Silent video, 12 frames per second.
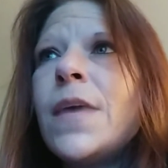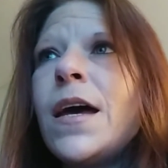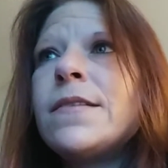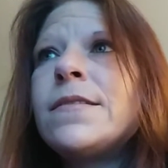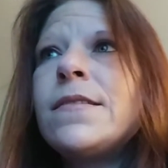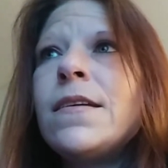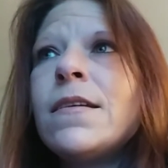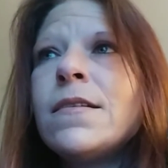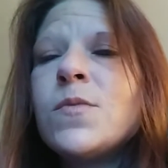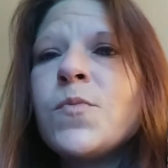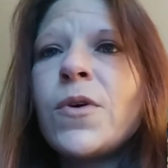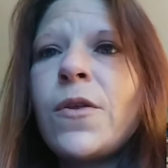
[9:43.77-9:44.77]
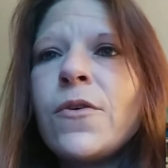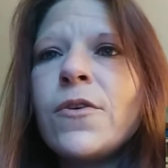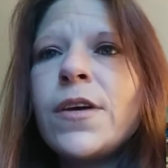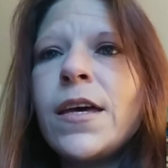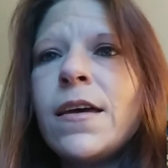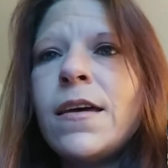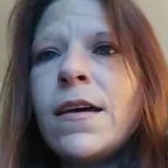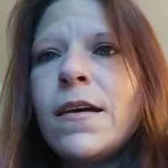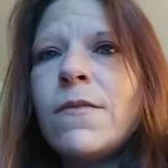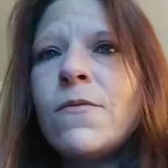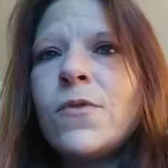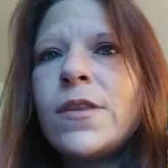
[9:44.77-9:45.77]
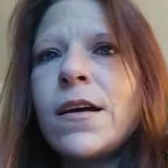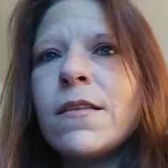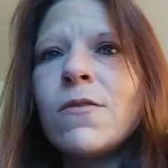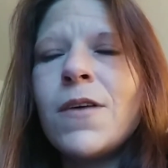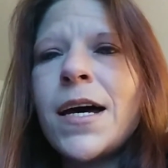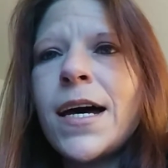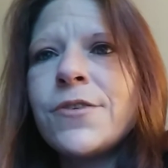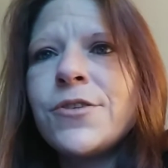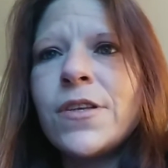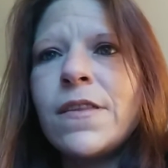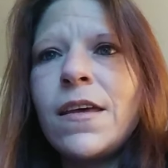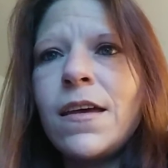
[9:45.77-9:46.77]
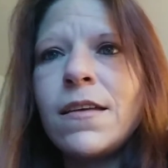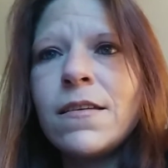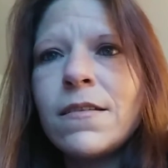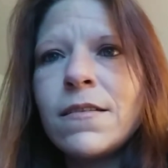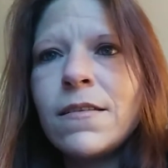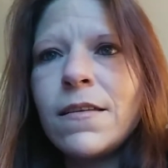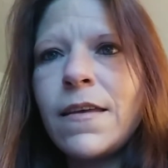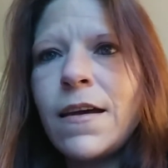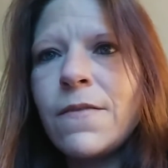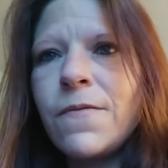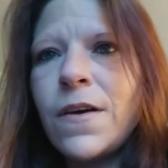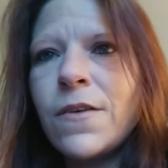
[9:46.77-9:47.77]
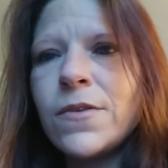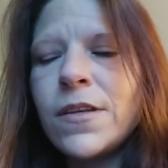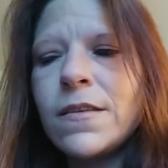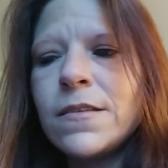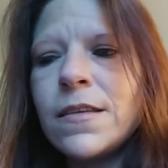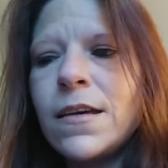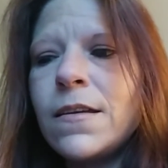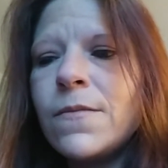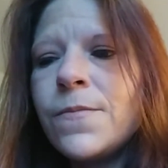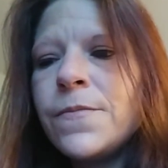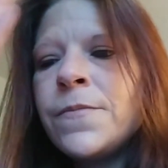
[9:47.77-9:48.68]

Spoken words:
had seen his brother get hit with that little hatchet thing that they had found at the scene.